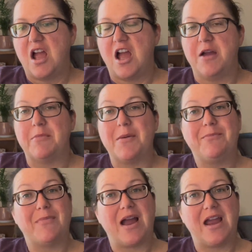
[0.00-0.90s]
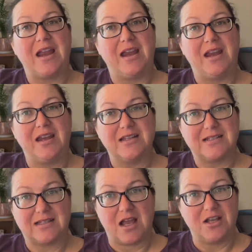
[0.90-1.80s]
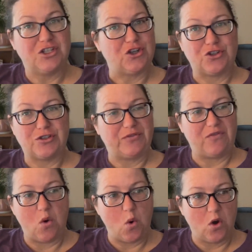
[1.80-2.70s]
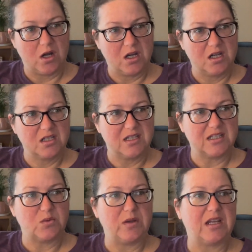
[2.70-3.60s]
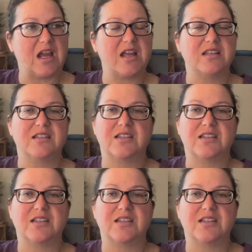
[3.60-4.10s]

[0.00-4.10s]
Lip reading: My son turned 4 this weekend,